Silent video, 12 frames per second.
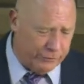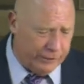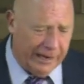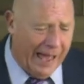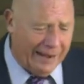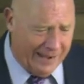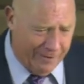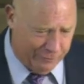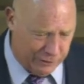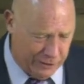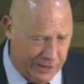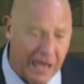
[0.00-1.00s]
said, I never
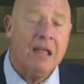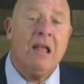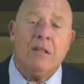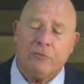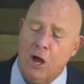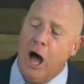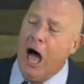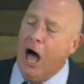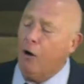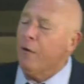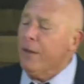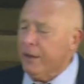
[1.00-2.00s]
did that.
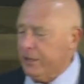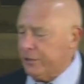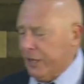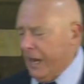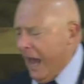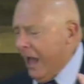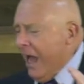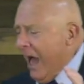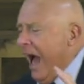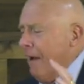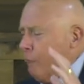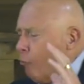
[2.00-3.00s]
No, he said, I,
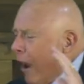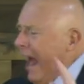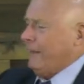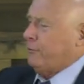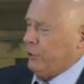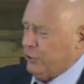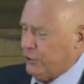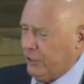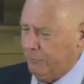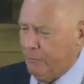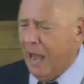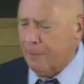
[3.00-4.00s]
am righteous
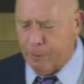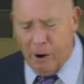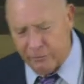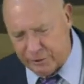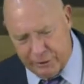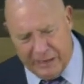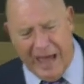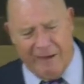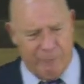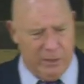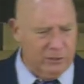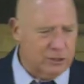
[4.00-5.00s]
in my person.
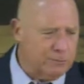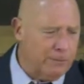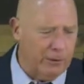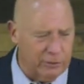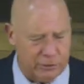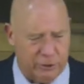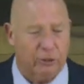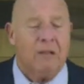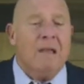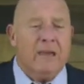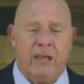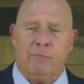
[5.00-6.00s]
I've been spiritual
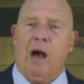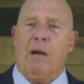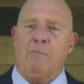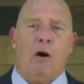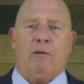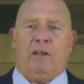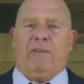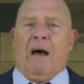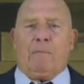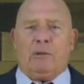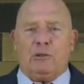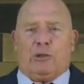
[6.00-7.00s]
in my motive.
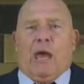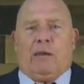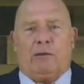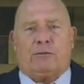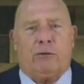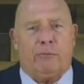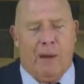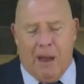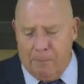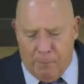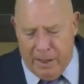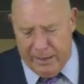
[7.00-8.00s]
I've been generous with my
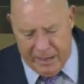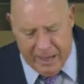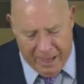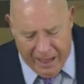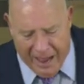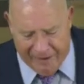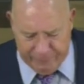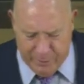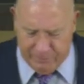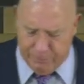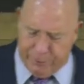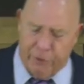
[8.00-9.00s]
money. I've
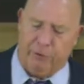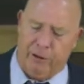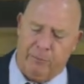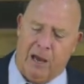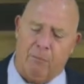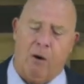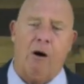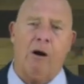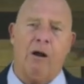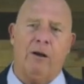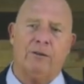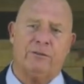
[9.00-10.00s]
been pure in my
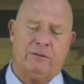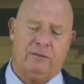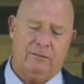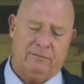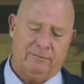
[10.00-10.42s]
morals.